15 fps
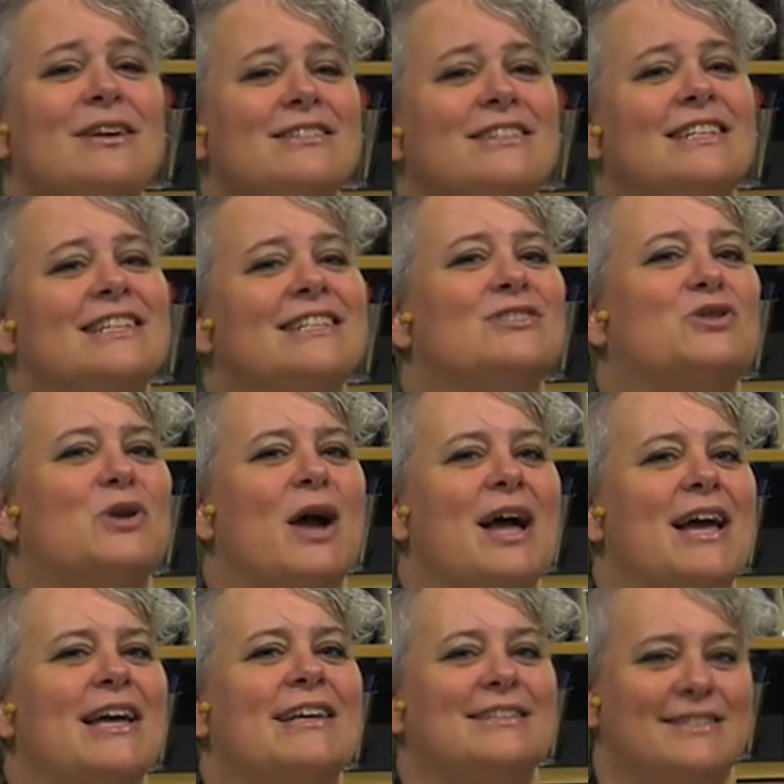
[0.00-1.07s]
interested in
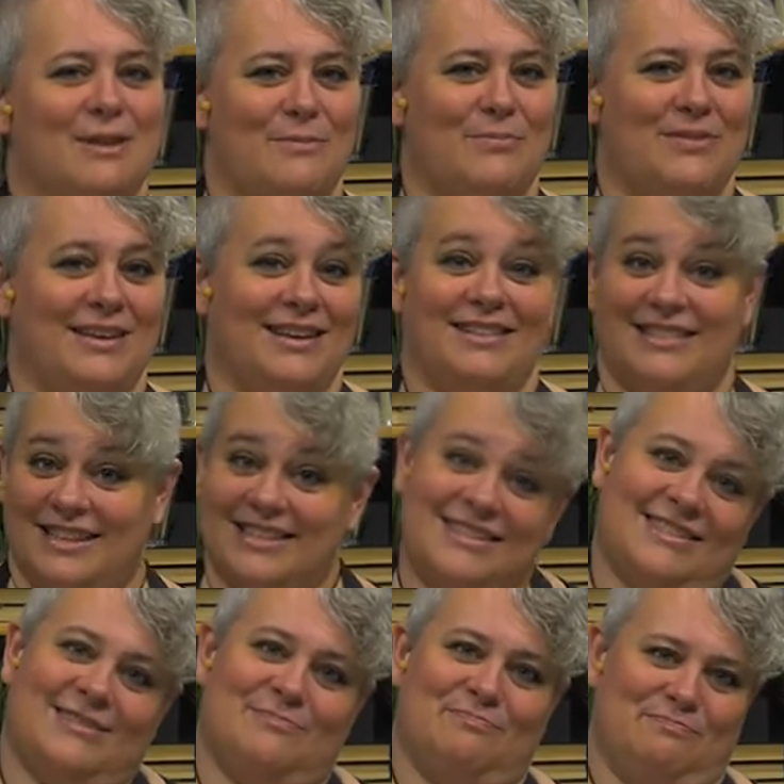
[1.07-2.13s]
trying something
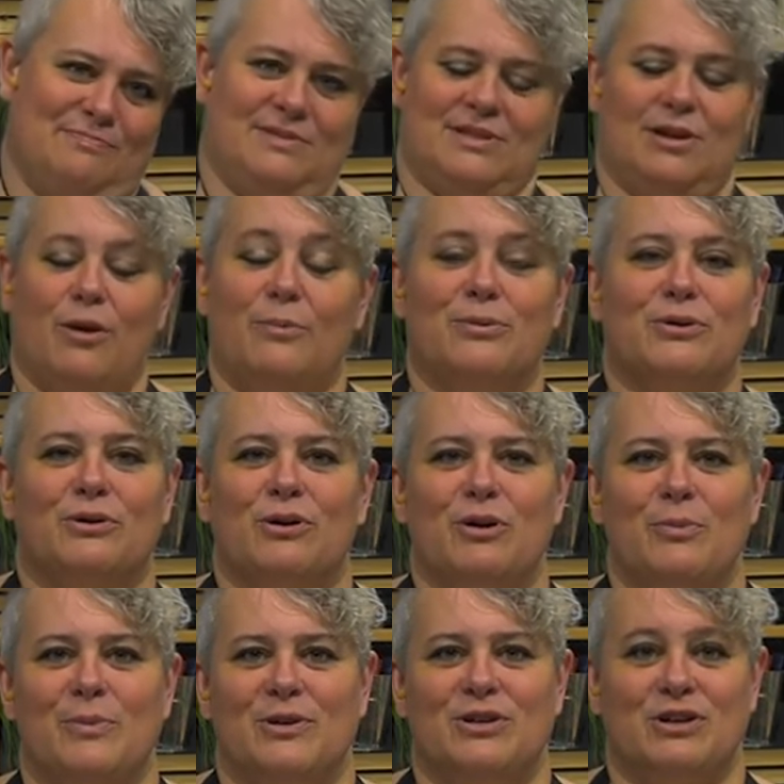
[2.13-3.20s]
that's sculptural,
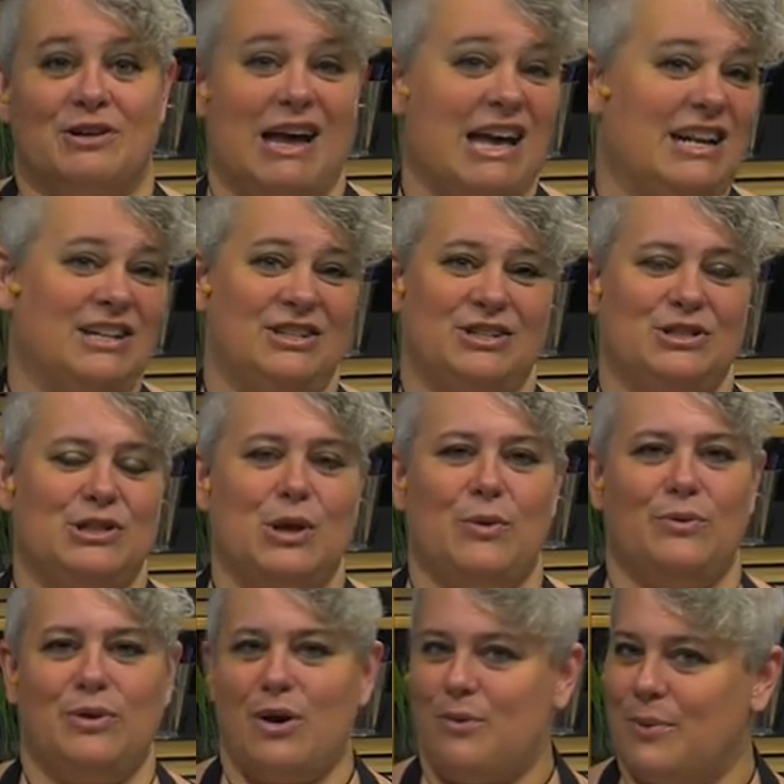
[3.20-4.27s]
but you kind of just
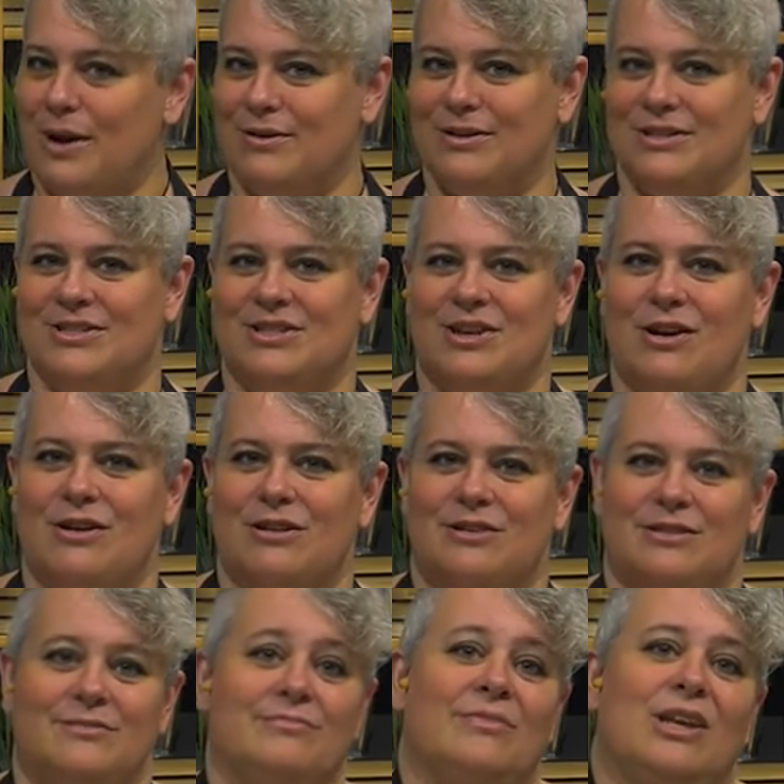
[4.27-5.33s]
don't know where to start,